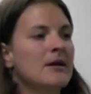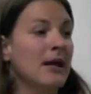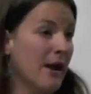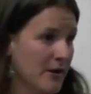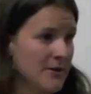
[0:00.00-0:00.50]

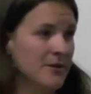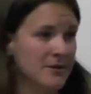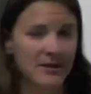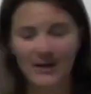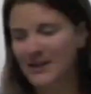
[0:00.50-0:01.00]

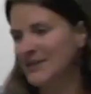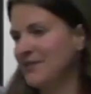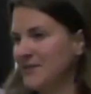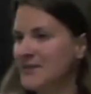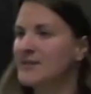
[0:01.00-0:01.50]
characters and in a
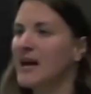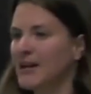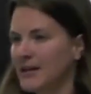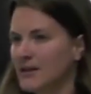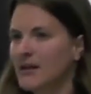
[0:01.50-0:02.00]
different
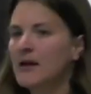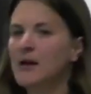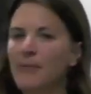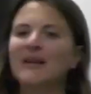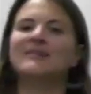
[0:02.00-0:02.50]
setting,
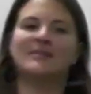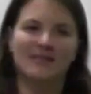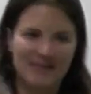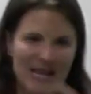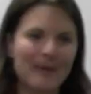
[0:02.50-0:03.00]
but it's the
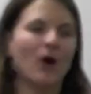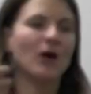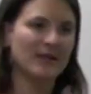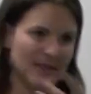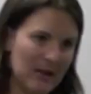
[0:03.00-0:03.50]
same
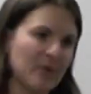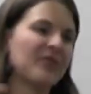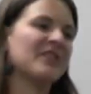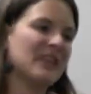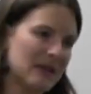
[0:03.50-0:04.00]
archetypal
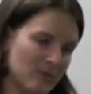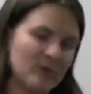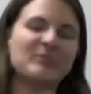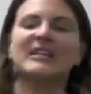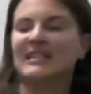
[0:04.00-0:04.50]
theme
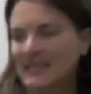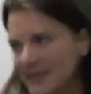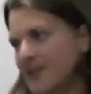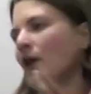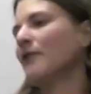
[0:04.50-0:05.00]
repeating
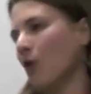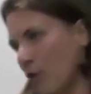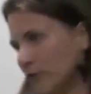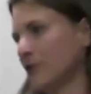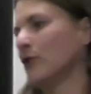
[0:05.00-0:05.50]
itself
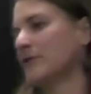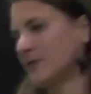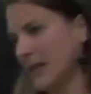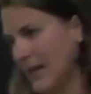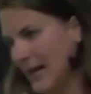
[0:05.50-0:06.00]
over and
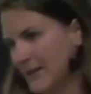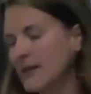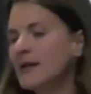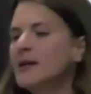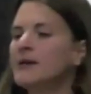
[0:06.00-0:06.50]
over again.
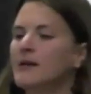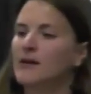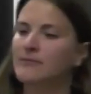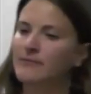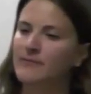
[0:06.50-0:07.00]

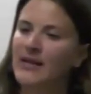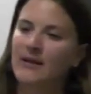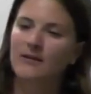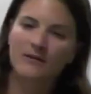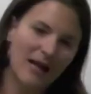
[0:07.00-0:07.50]

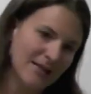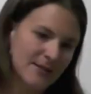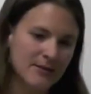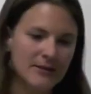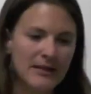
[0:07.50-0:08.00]
Like
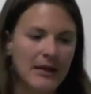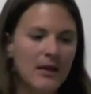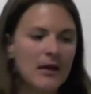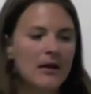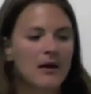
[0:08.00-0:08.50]
classically,
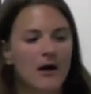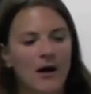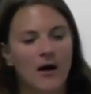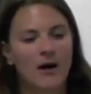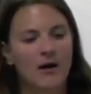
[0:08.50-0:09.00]

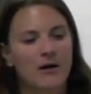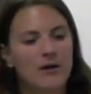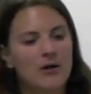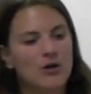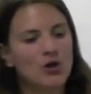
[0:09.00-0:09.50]

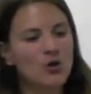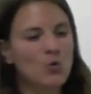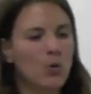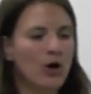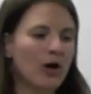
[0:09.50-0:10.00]
you
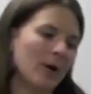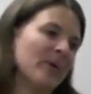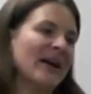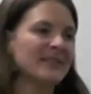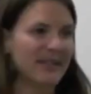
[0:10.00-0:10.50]
were
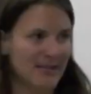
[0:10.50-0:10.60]
abandoned